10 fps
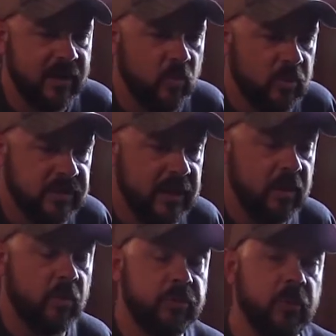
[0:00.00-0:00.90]
And once I
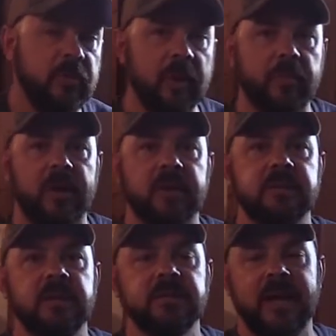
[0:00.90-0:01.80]
go through that
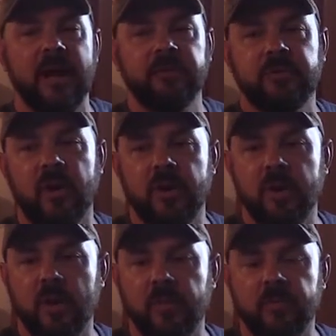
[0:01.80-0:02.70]
process, I'll start
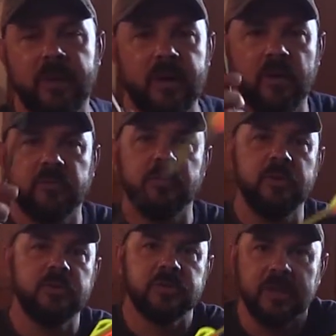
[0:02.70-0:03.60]
numbering my arrows. So
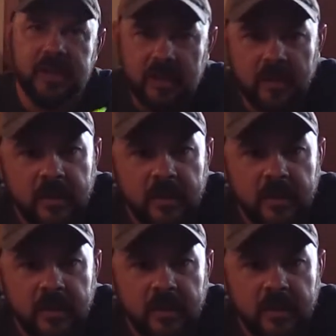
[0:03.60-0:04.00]
you can see,